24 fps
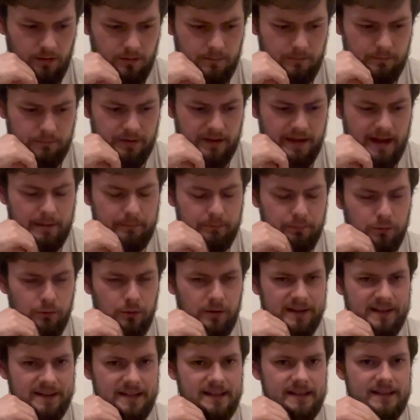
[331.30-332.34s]
but that
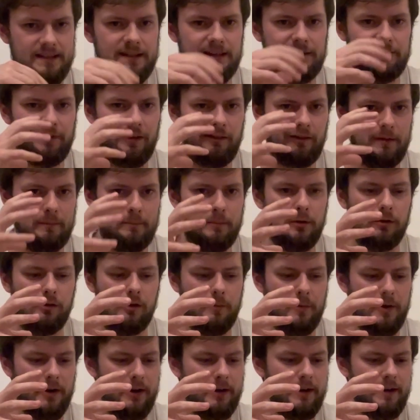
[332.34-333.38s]
porter taste is very
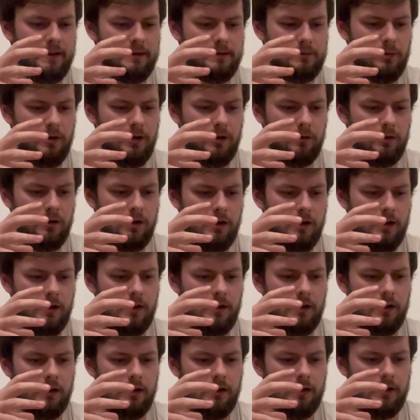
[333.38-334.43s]
prominent as well.
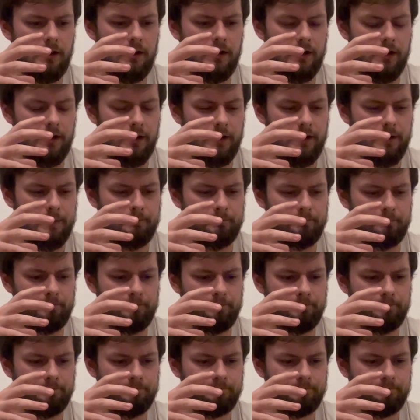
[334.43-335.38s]
Jado